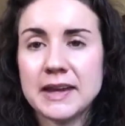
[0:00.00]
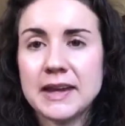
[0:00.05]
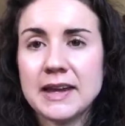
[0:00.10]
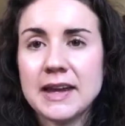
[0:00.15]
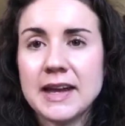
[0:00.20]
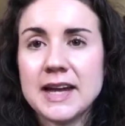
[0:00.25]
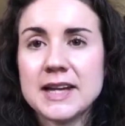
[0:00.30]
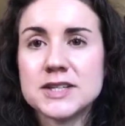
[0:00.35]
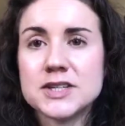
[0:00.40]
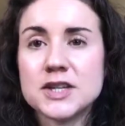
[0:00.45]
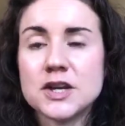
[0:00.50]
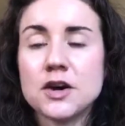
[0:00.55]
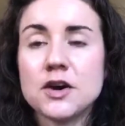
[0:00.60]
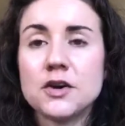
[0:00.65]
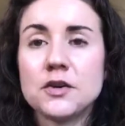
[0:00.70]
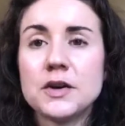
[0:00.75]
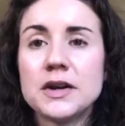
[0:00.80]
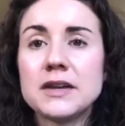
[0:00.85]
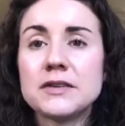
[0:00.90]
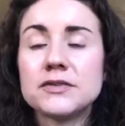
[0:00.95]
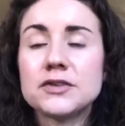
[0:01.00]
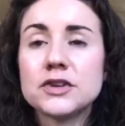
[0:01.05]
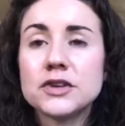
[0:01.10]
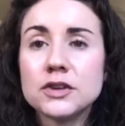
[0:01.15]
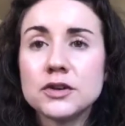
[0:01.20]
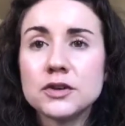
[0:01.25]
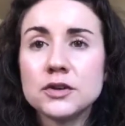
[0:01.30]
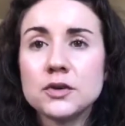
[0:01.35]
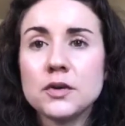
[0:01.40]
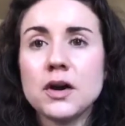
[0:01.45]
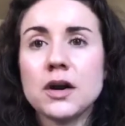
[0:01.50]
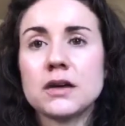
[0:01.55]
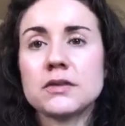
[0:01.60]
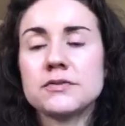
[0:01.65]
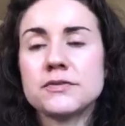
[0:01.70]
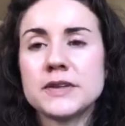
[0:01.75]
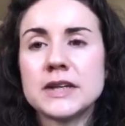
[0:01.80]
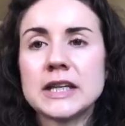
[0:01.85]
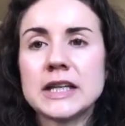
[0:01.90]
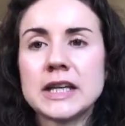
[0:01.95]
And so if you are
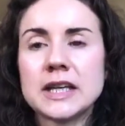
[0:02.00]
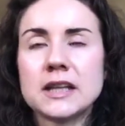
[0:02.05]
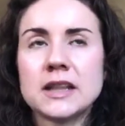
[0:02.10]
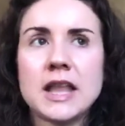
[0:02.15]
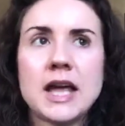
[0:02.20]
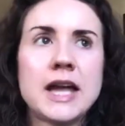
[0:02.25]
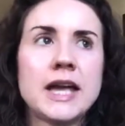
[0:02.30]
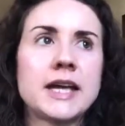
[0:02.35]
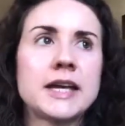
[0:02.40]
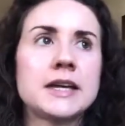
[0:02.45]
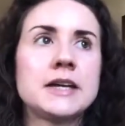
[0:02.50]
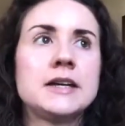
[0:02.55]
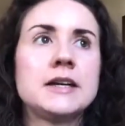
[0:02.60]
feeling like,